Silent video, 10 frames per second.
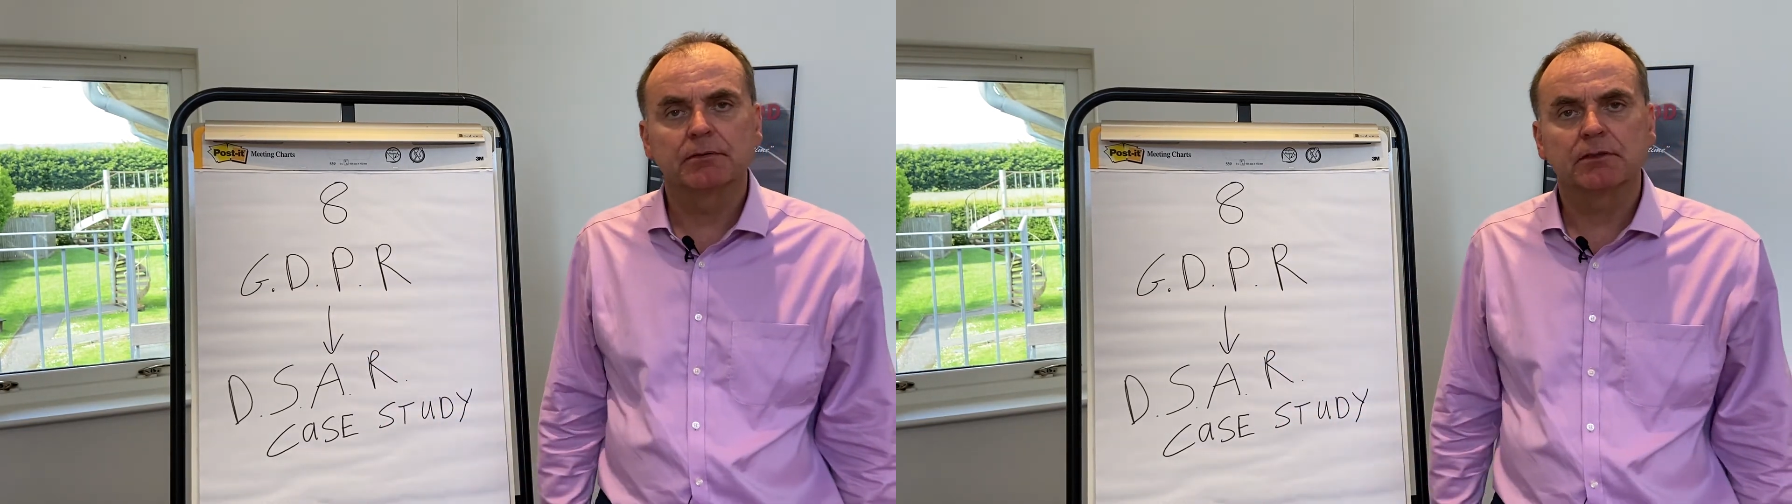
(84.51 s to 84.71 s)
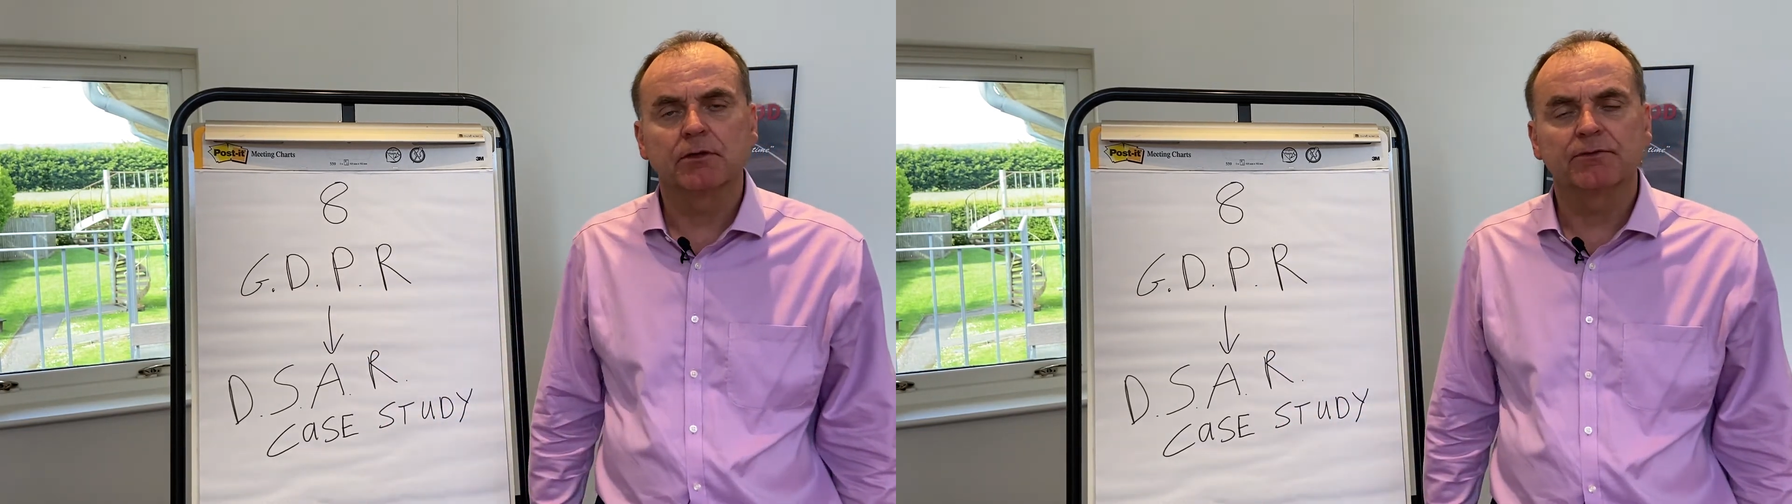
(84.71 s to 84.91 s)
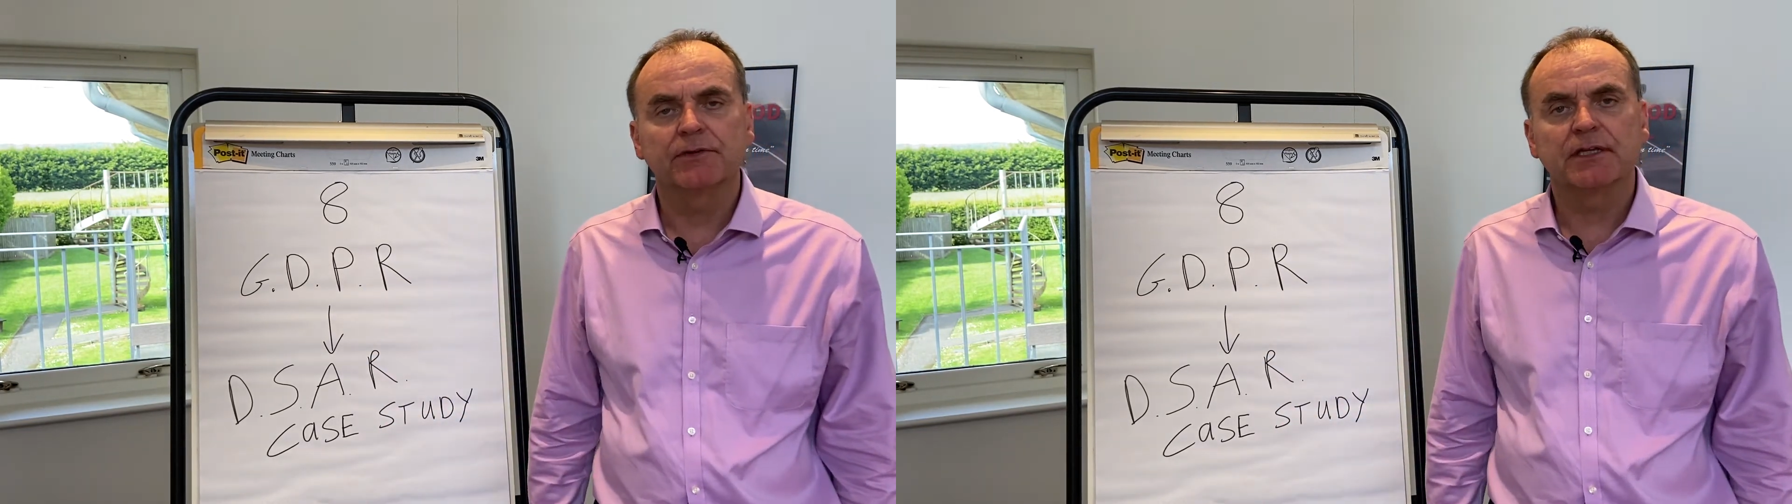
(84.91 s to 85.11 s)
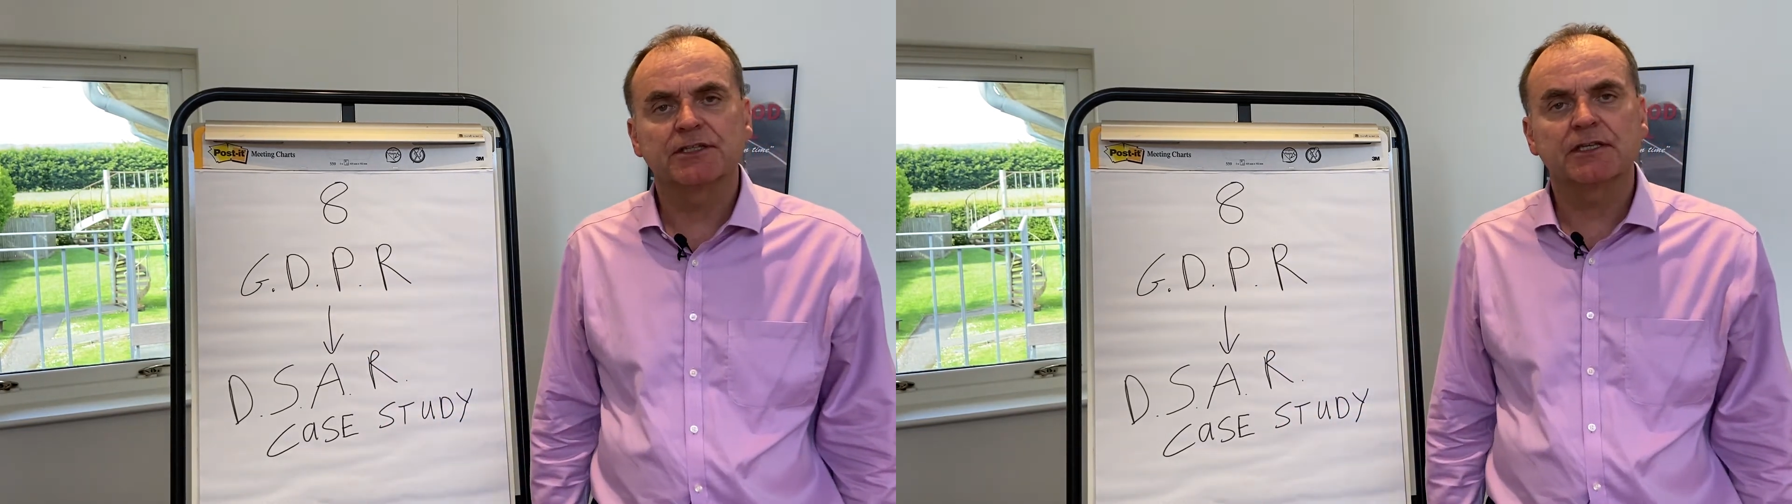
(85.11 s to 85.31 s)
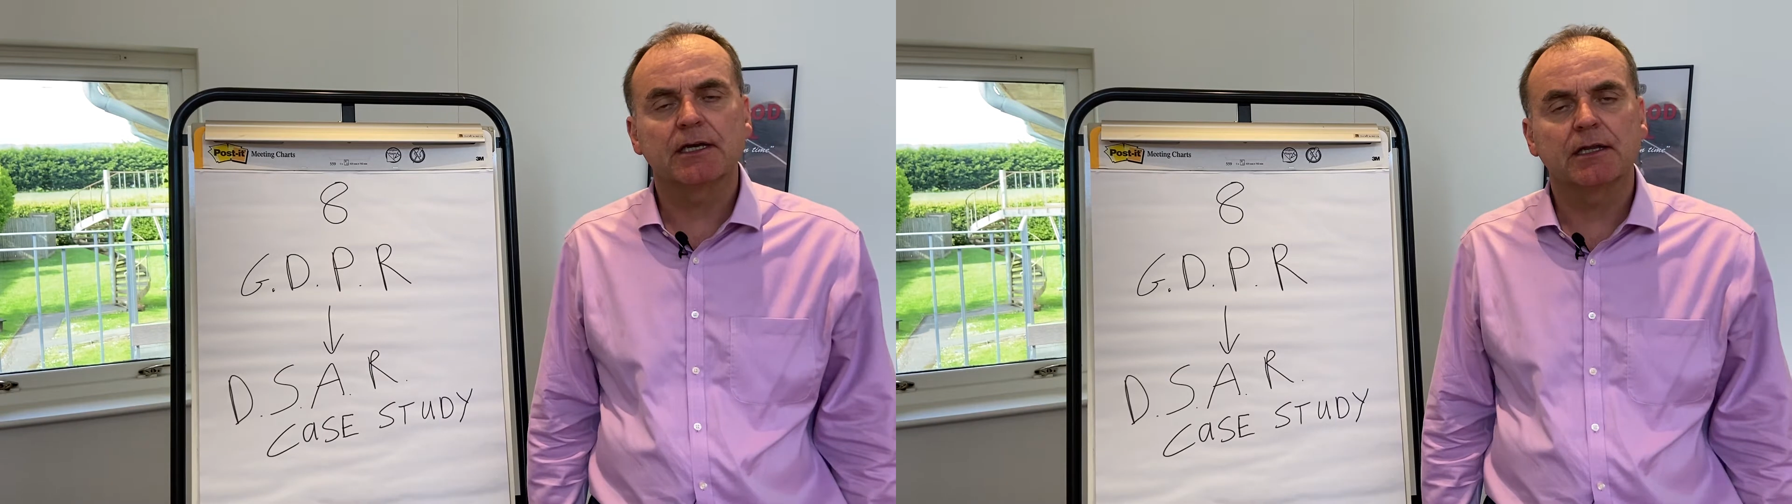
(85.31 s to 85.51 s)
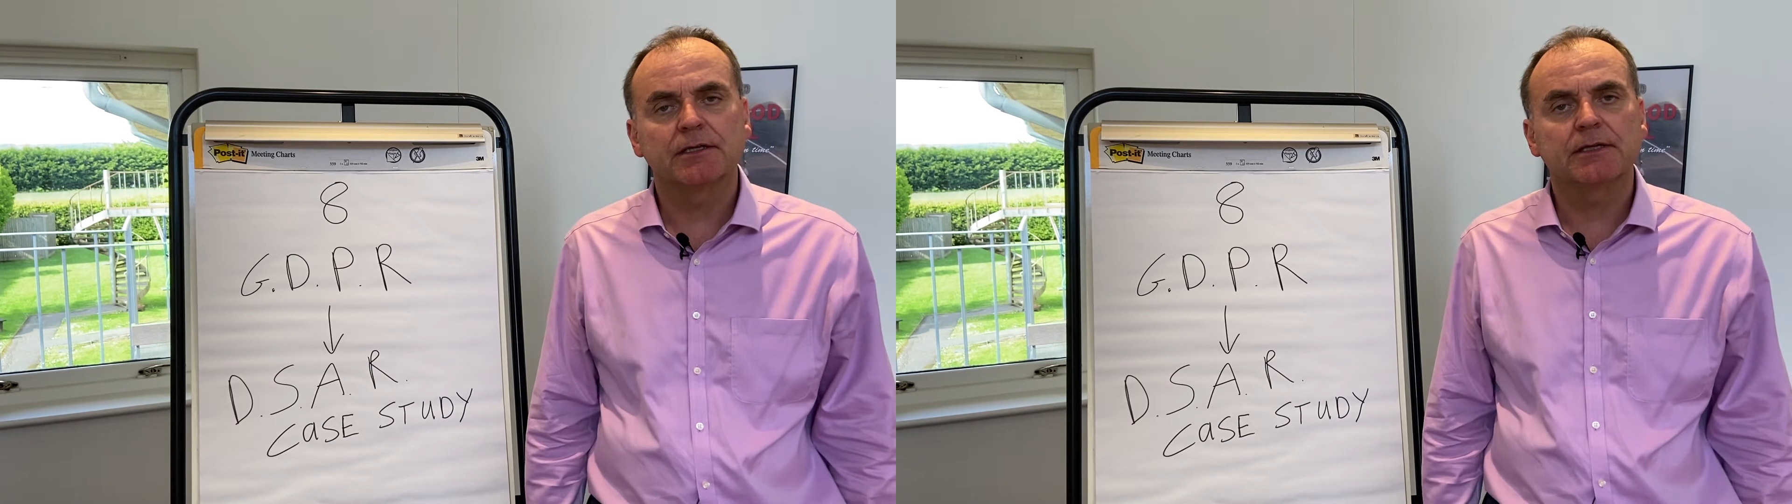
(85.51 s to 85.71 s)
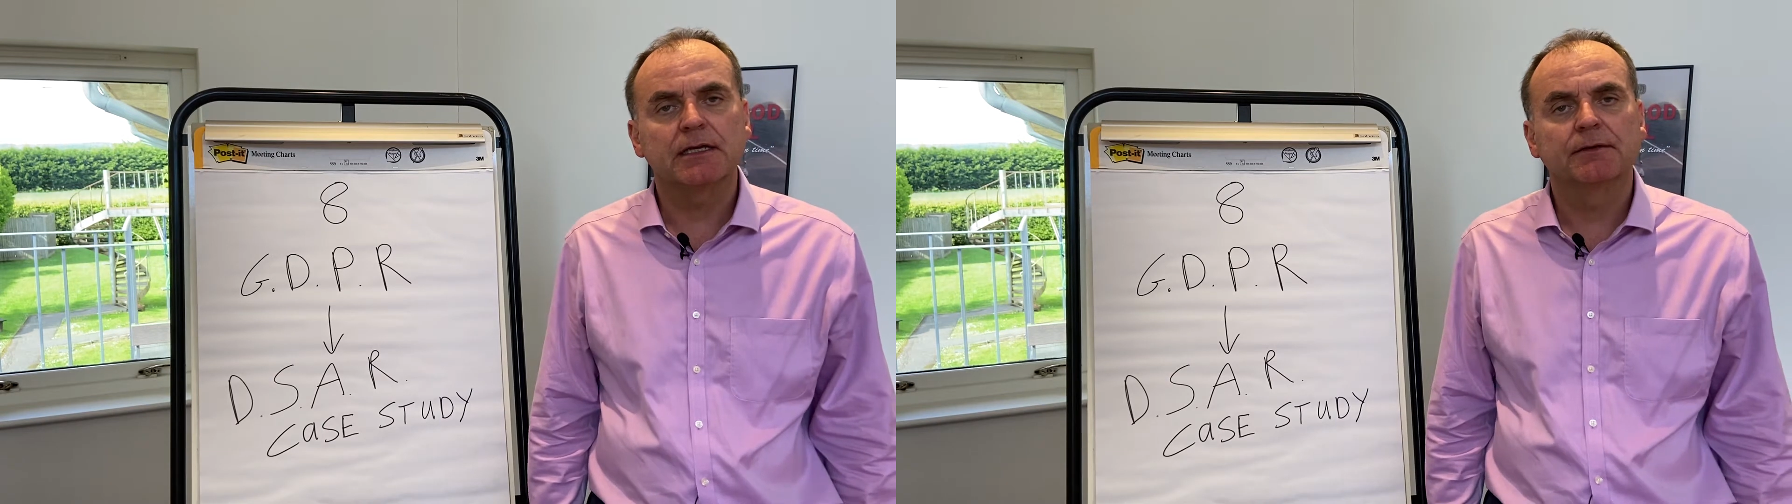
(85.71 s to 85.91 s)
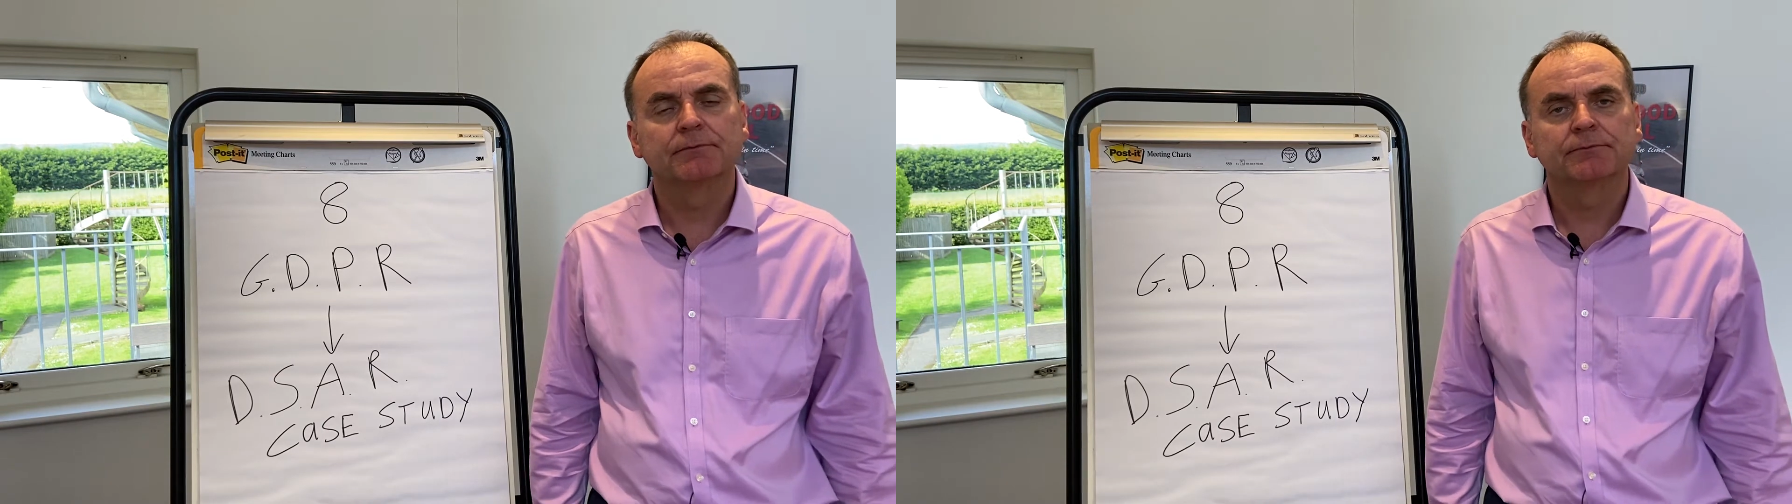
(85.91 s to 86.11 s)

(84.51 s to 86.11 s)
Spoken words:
confidentiality.